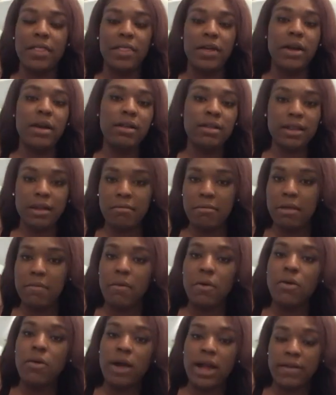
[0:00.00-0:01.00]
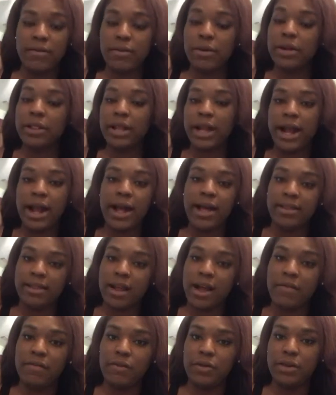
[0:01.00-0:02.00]
There are some people who have worked their ass
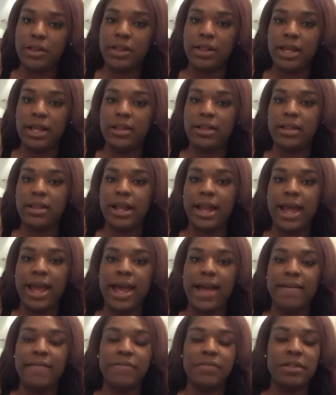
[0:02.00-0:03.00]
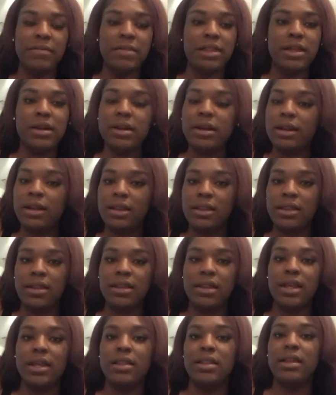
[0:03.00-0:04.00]
off for the things that they have, the
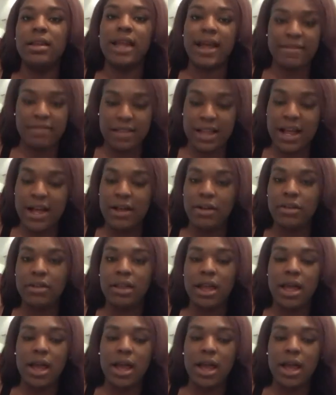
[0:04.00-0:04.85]
materialistic things, the lifestyles,